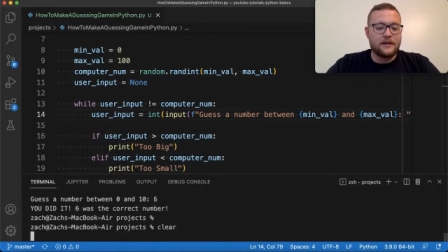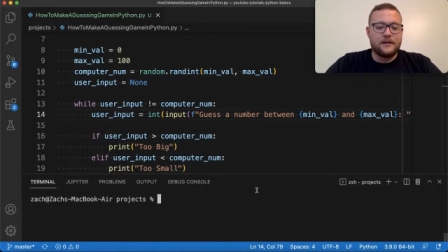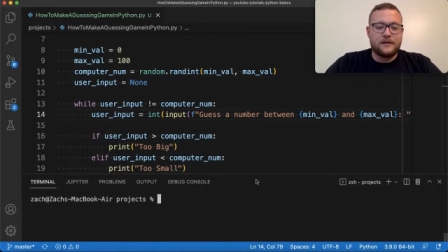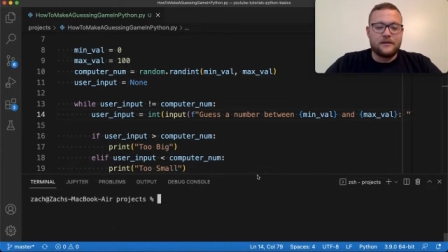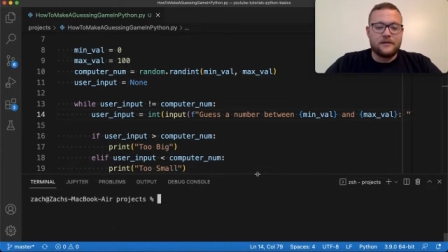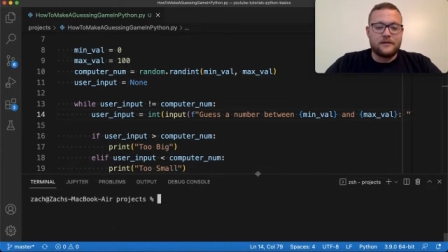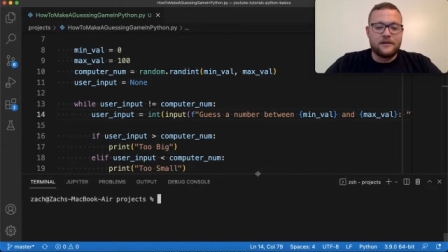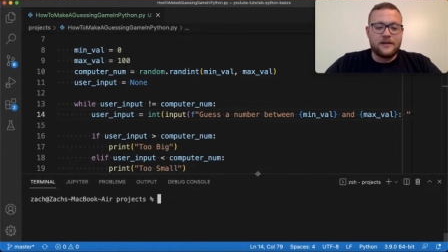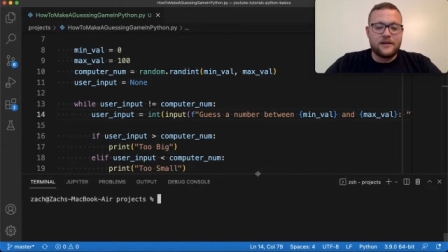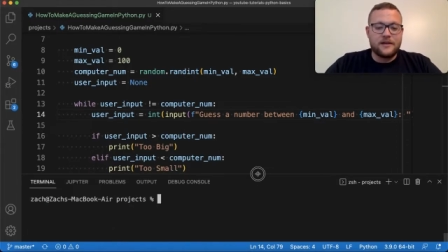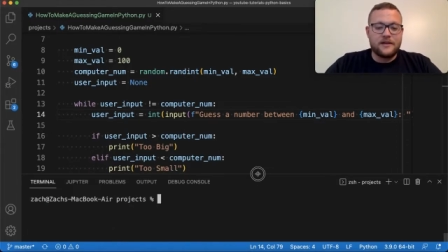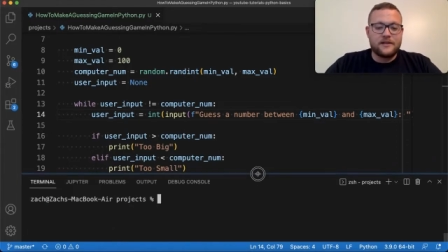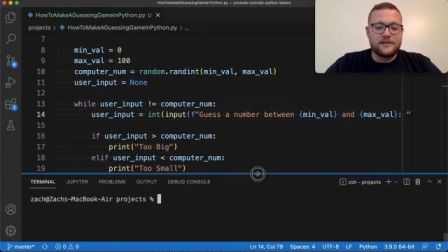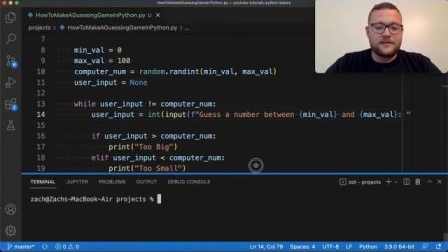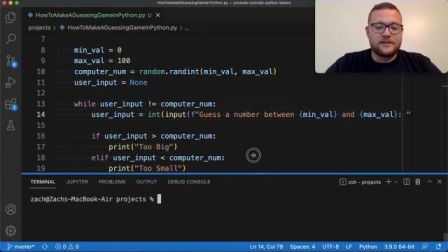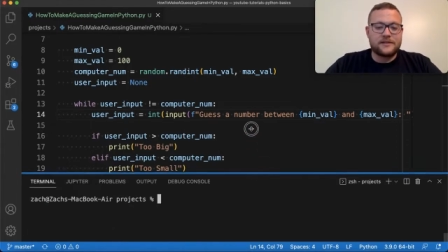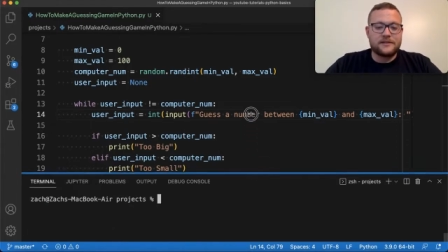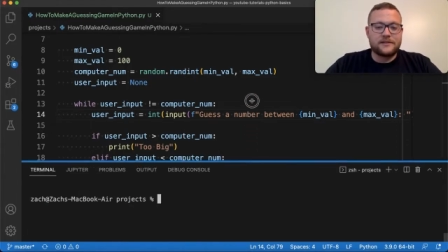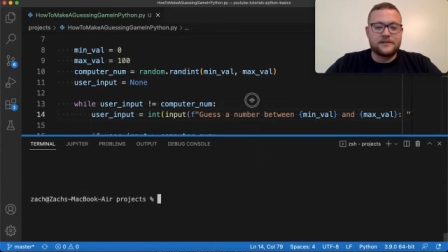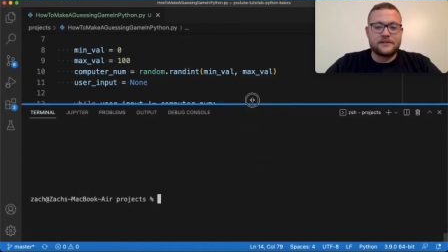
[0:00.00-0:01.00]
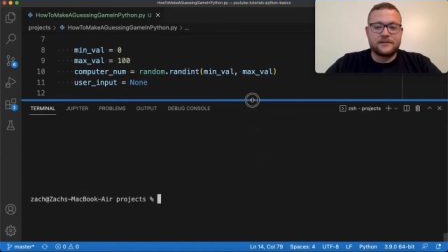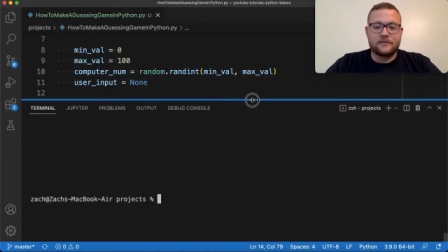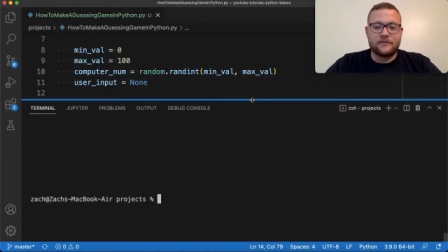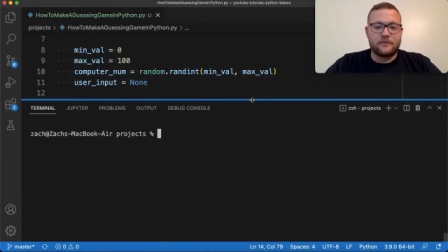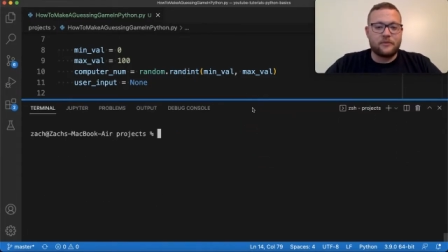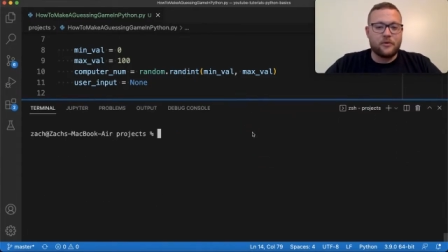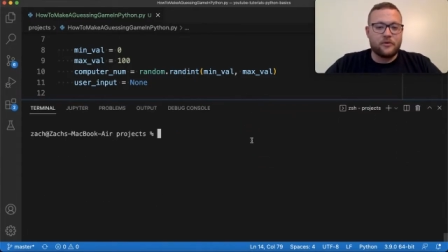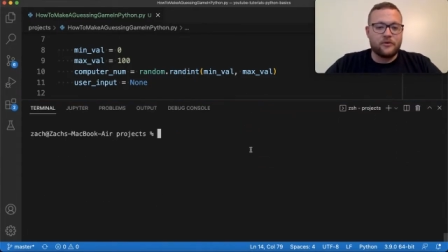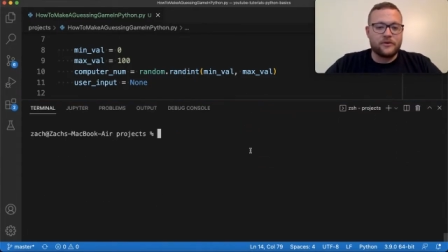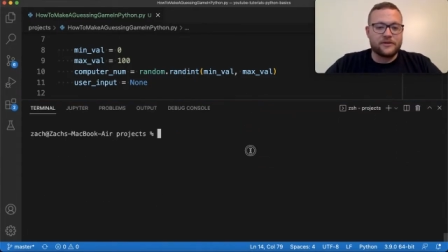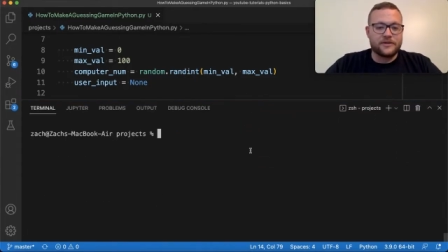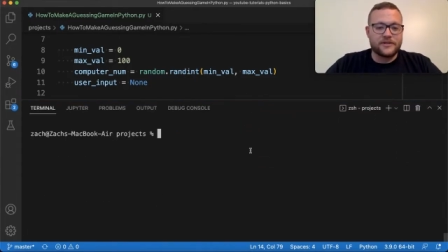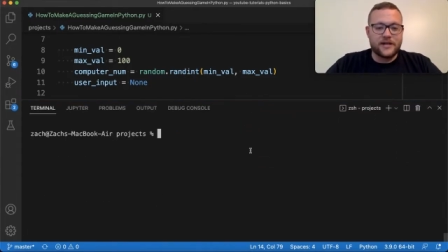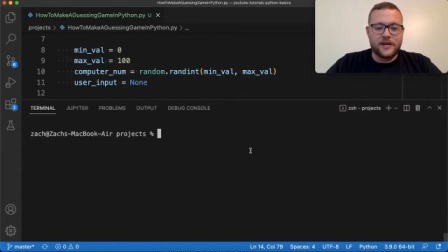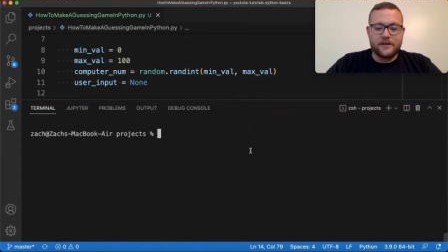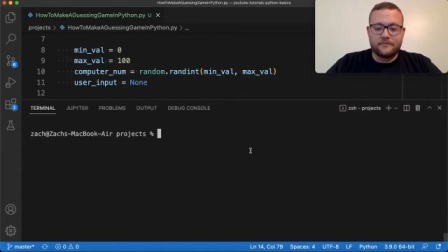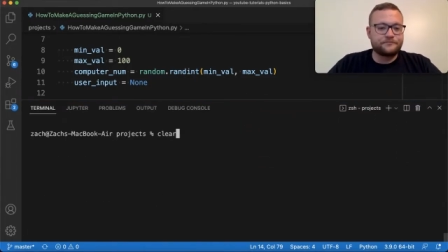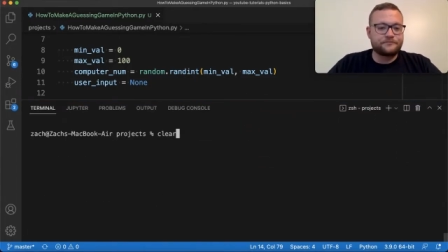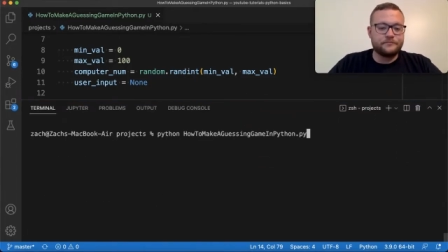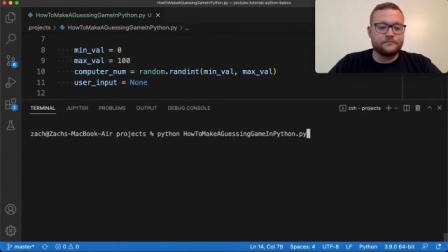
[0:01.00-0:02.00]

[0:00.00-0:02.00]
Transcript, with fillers: this. If I pull this up.